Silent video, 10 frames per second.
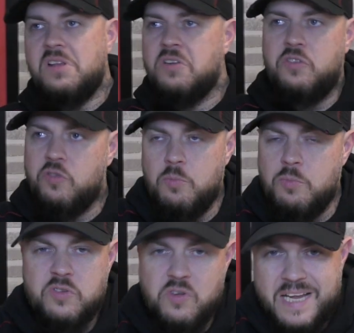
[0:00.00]
Son
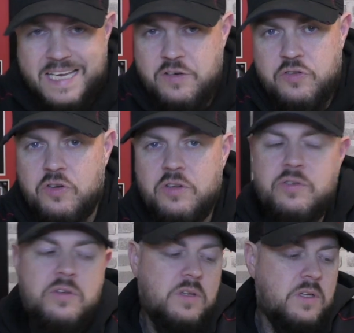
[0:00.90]
was not injured.